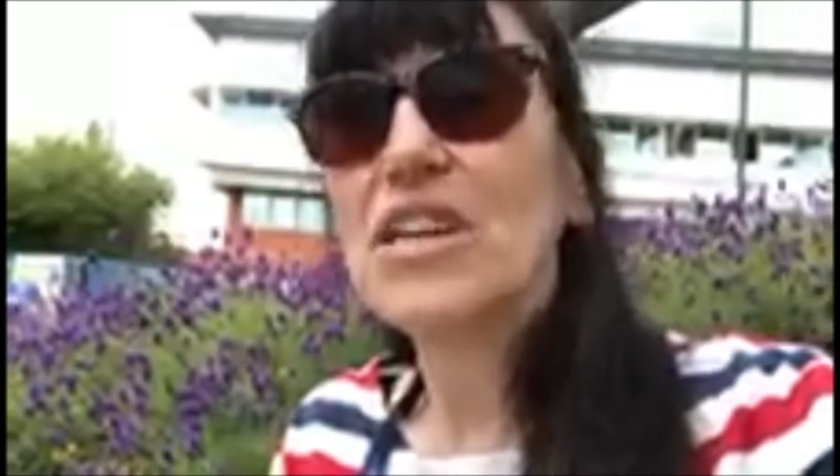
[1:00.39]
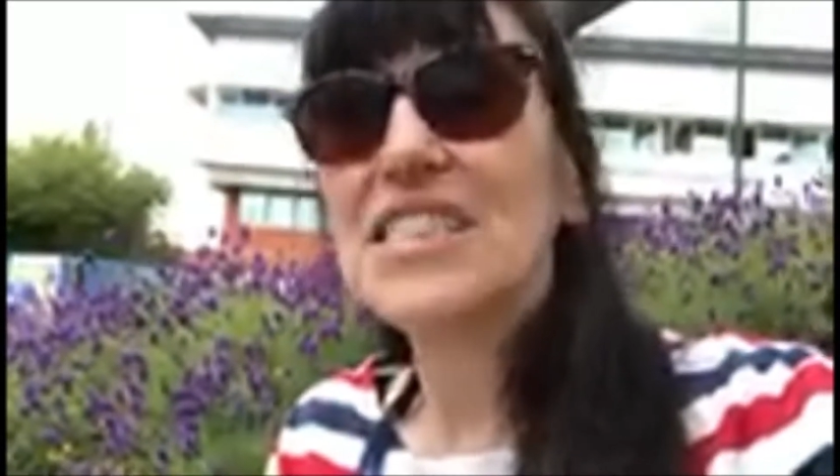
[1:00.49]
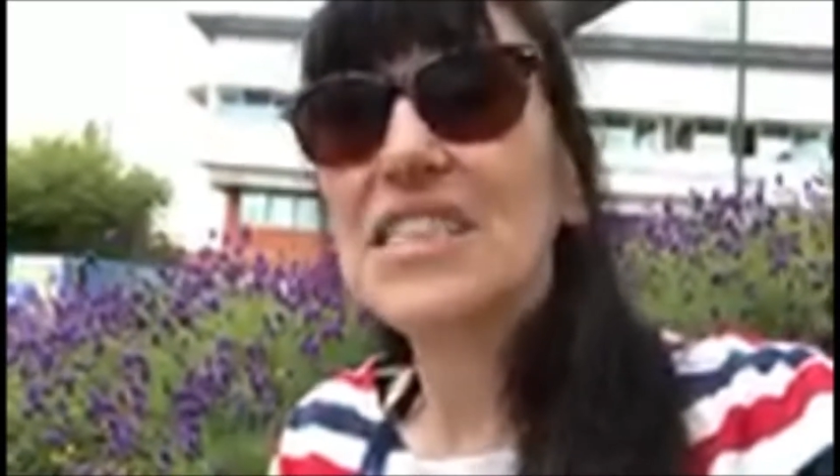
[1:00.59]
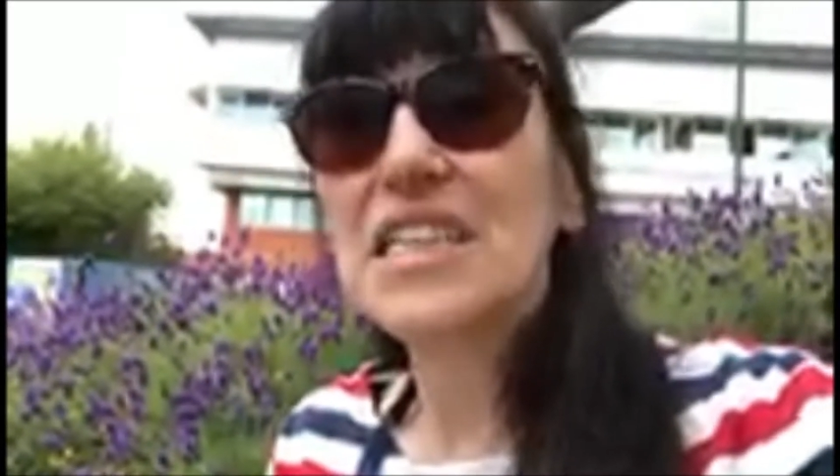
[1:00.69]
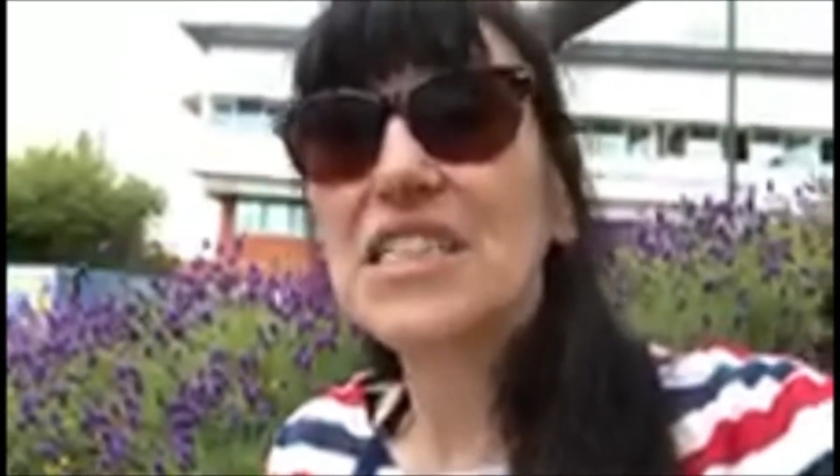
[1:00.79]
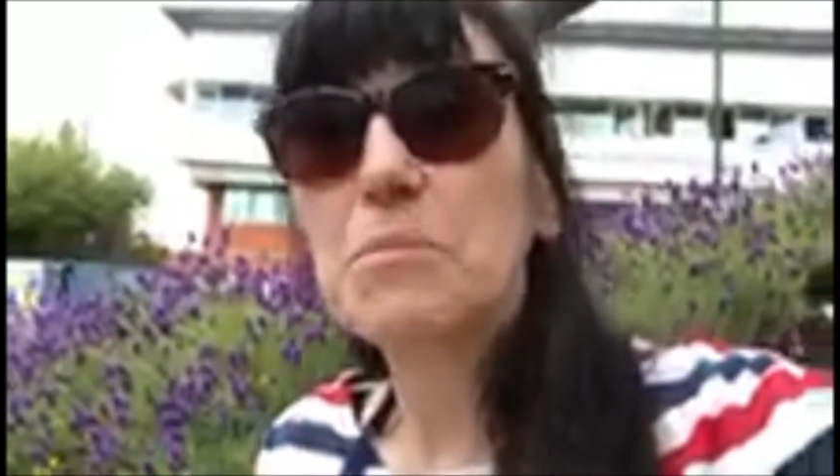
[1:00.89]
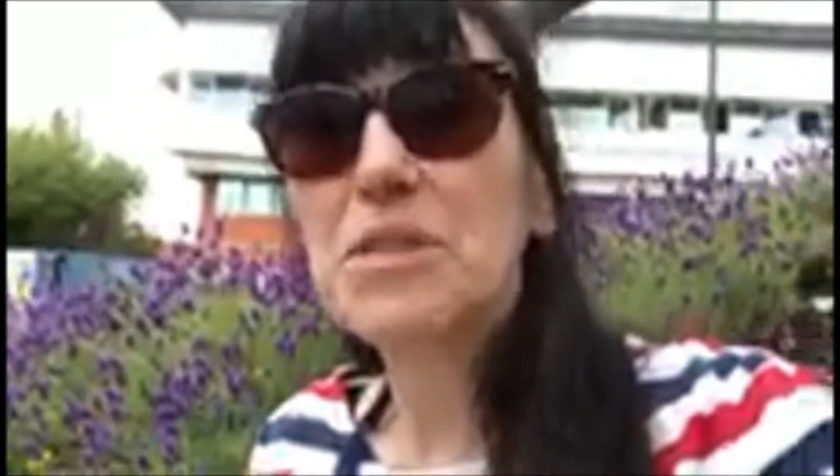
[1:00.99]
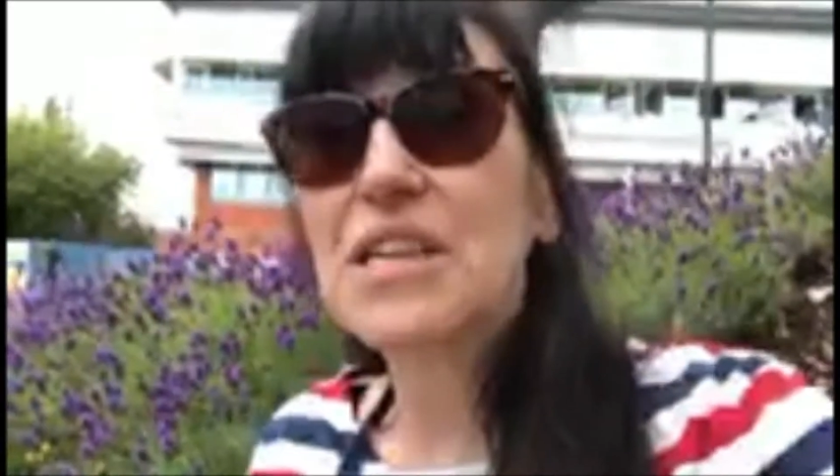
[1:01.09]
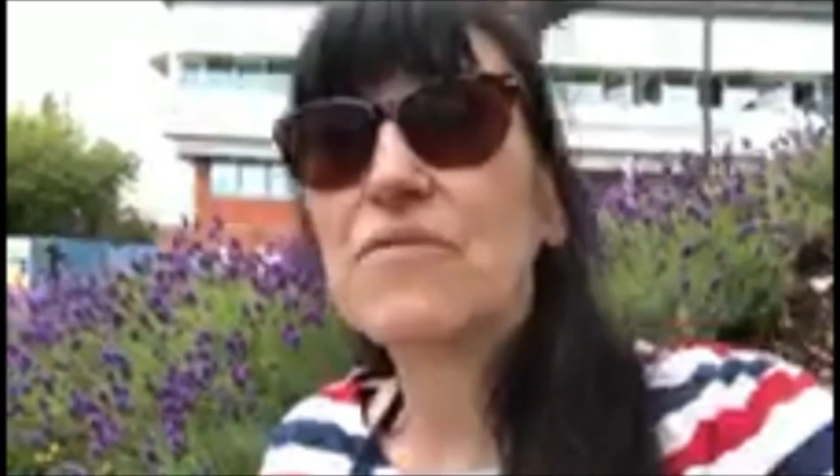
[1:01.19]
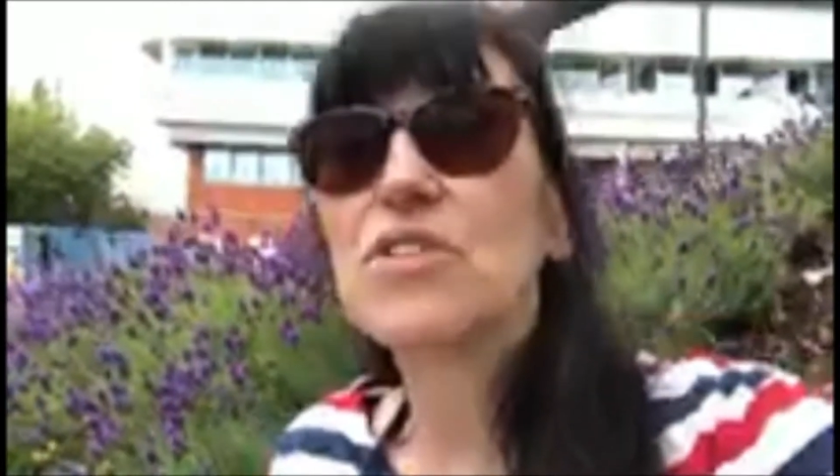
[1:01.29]

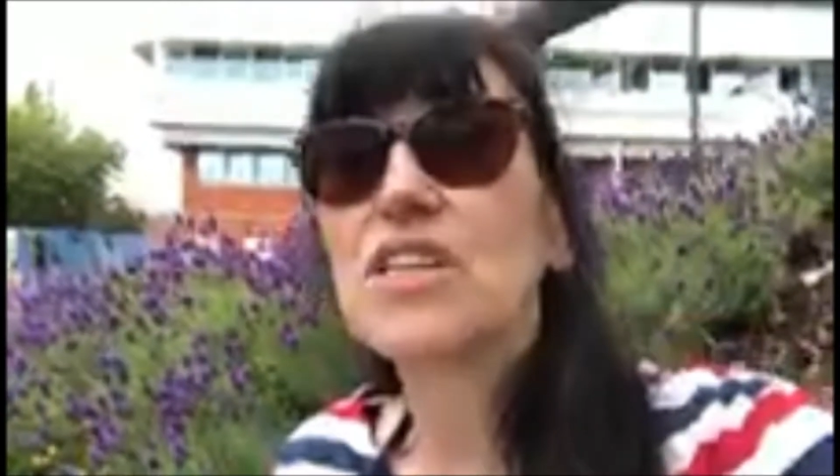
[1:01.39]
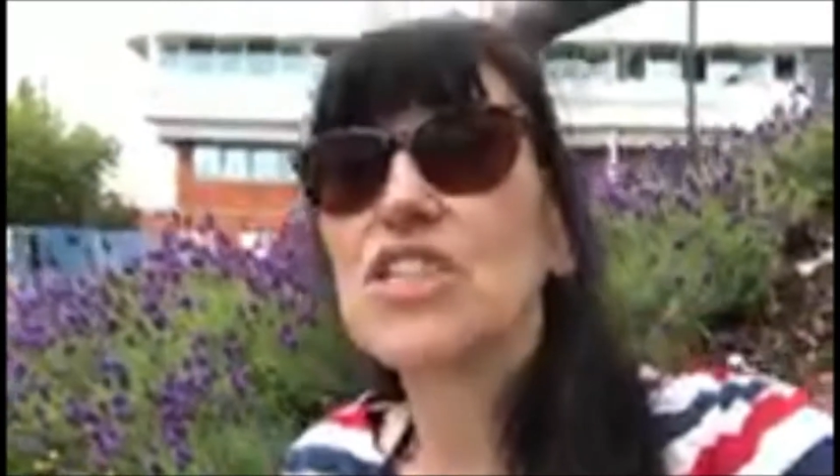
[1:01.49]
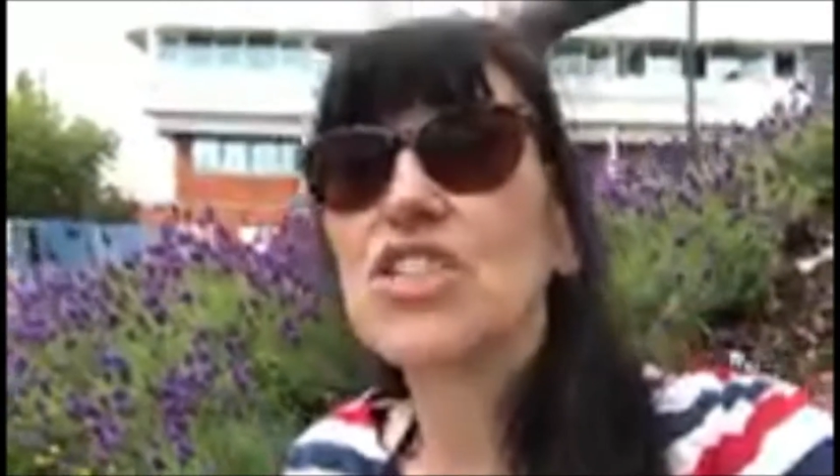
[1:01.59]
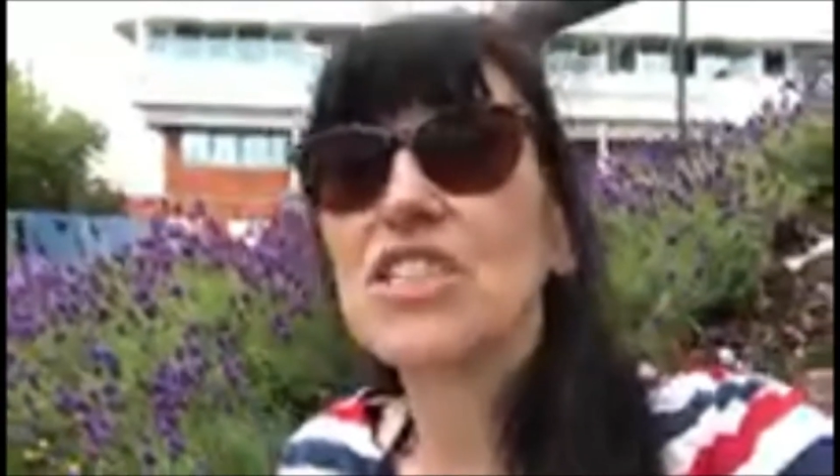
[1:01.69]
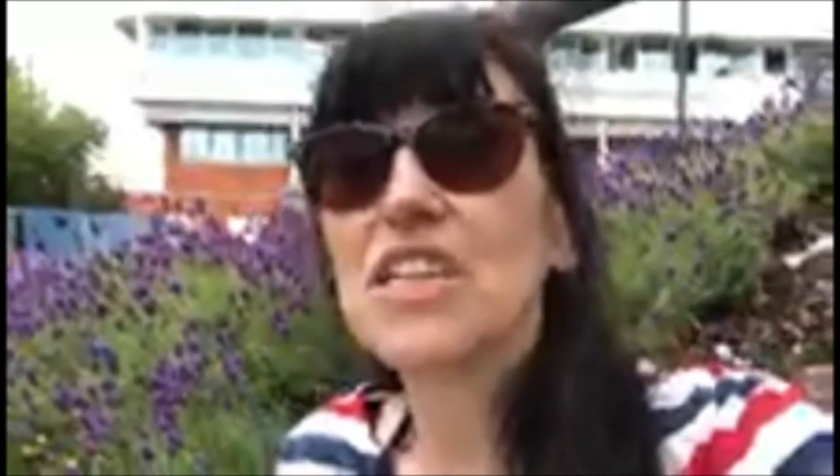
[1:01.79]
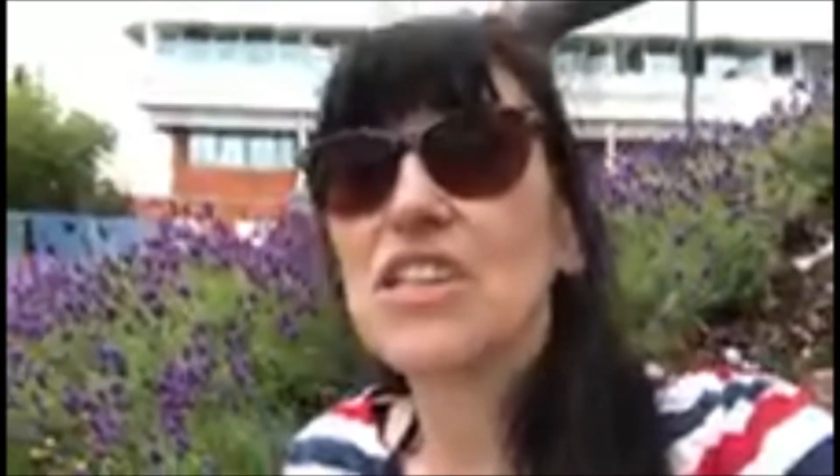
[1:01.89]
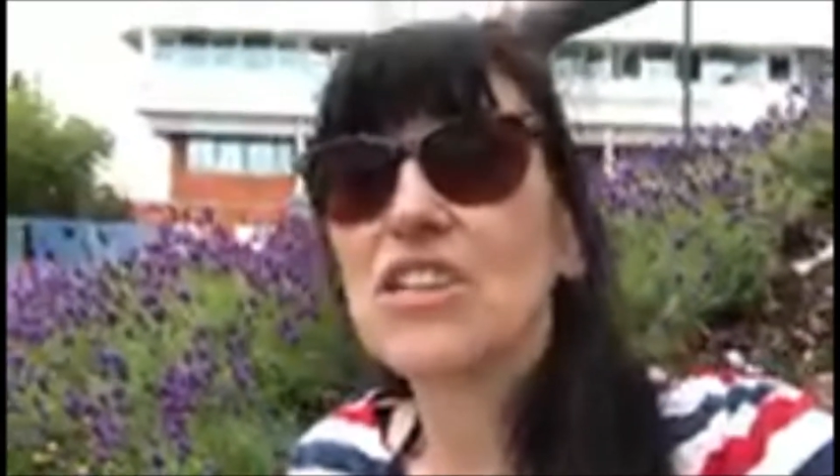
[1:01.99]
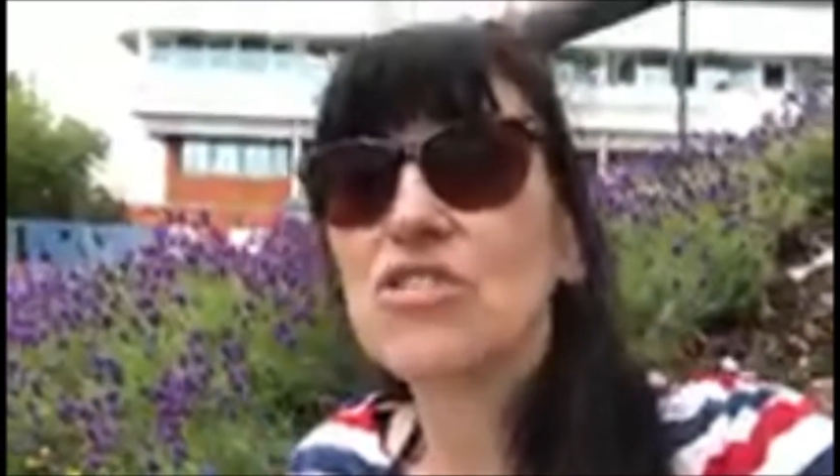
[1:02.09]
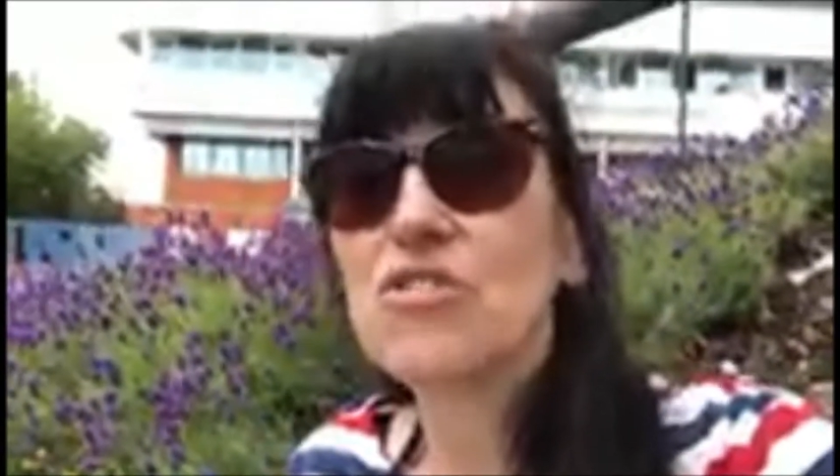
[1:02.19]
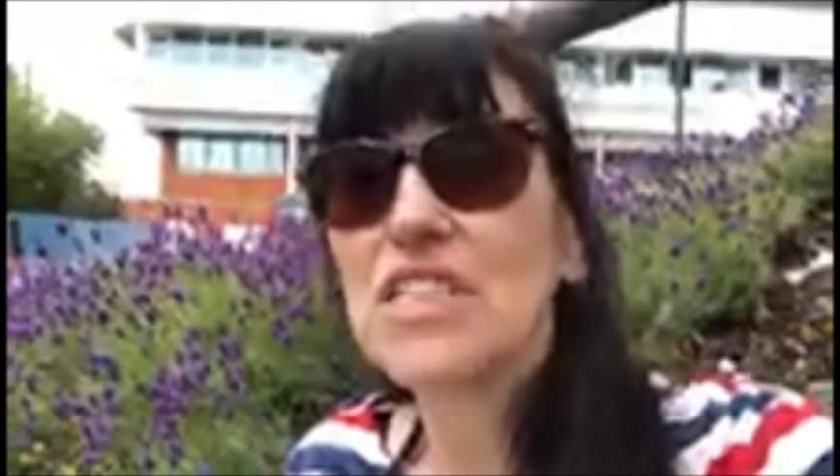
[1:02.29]
60% reduction in
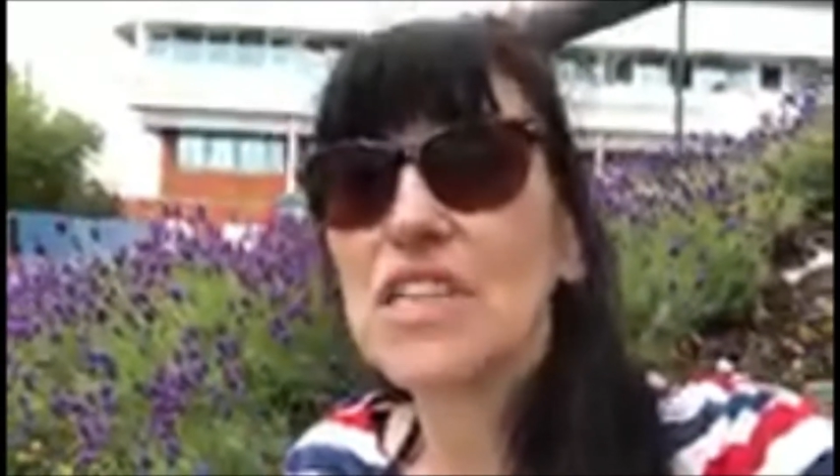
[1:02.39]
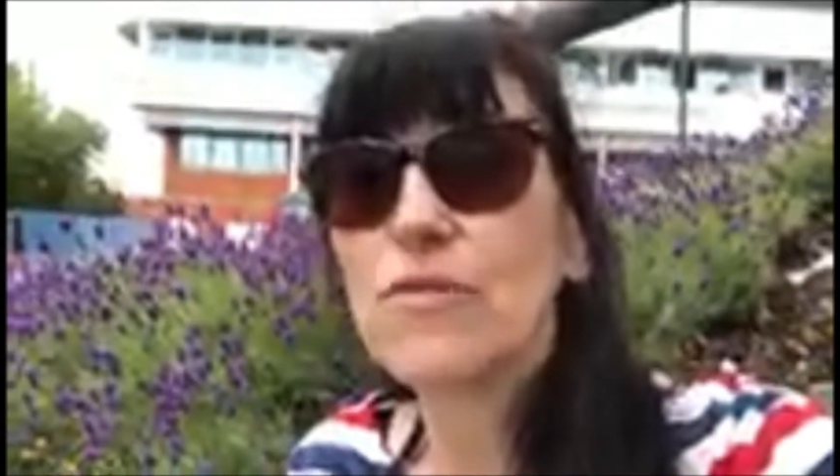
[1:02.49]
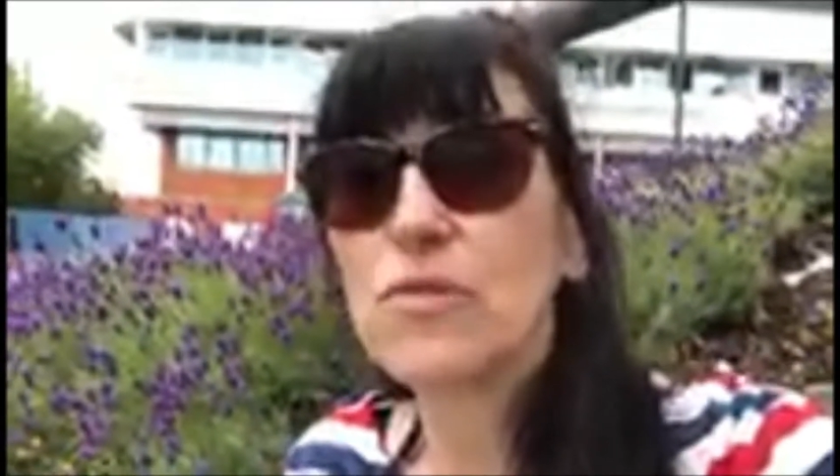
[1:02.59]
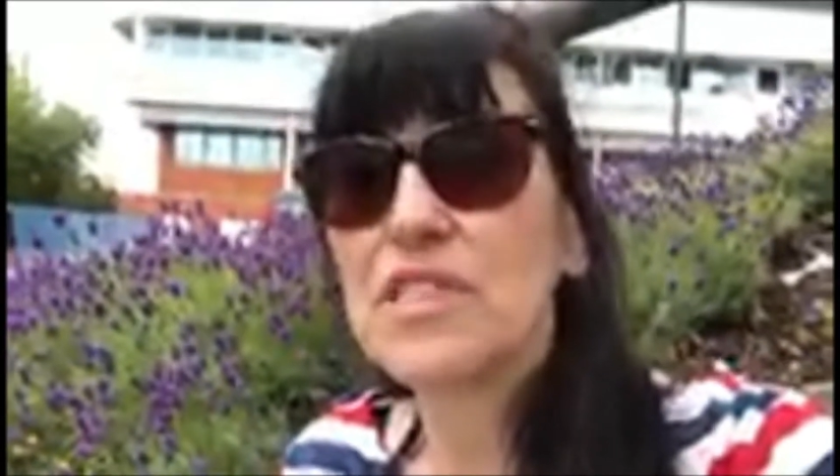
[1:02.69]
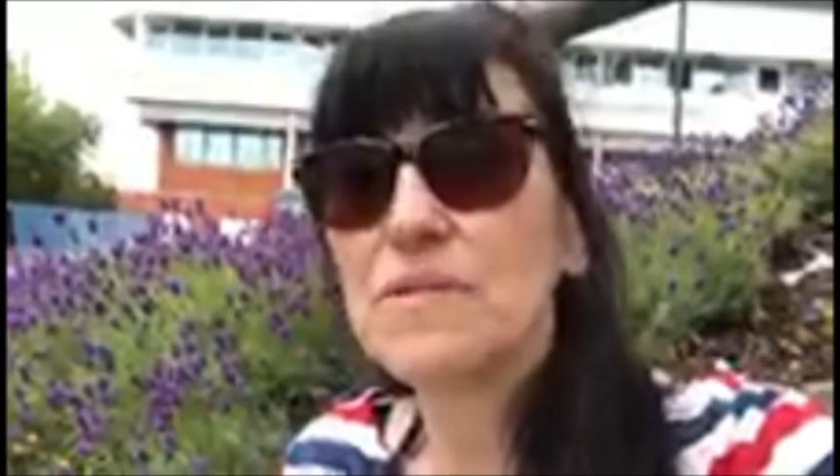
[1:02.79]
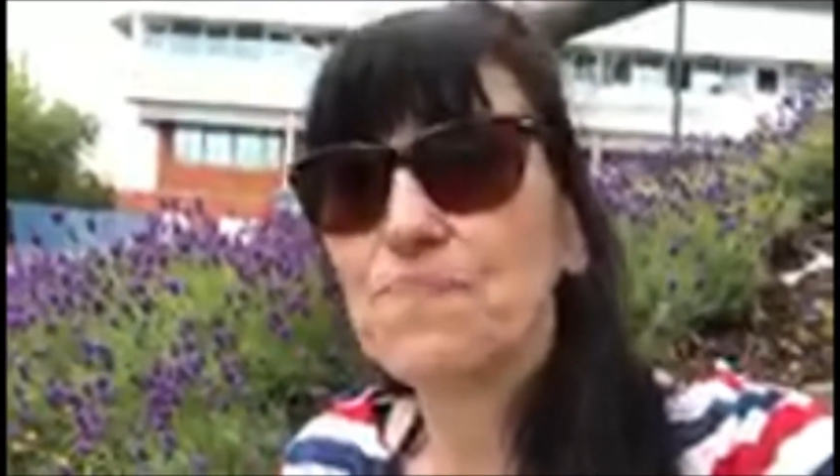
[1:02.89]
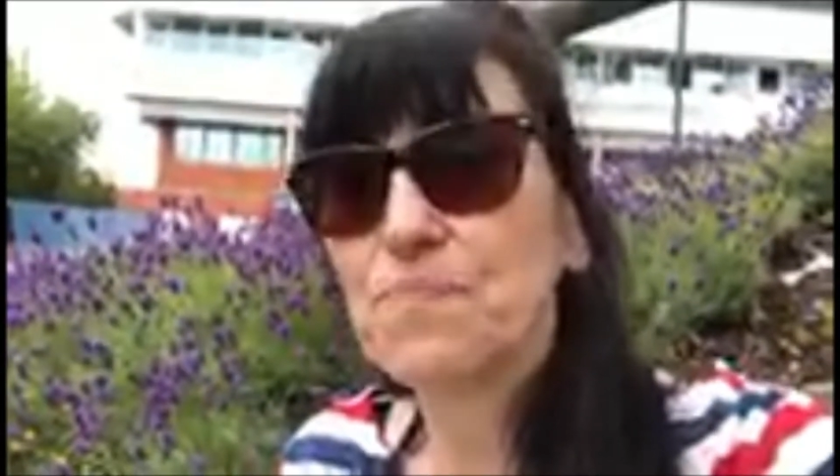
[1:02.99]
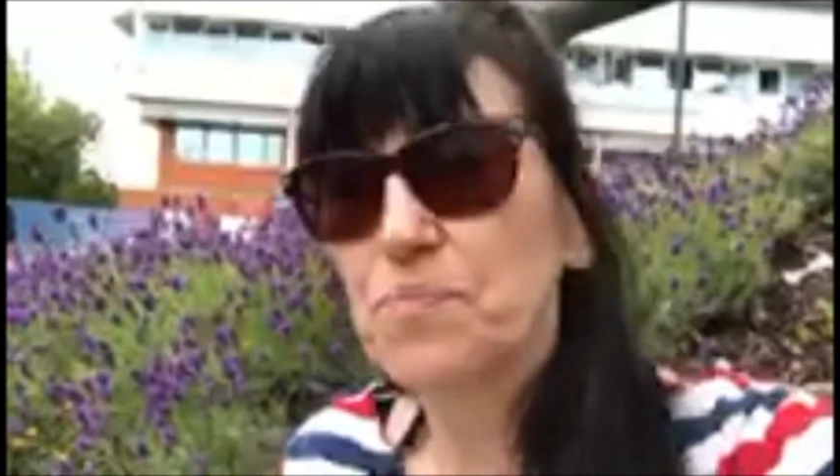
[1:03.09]
our stress levels.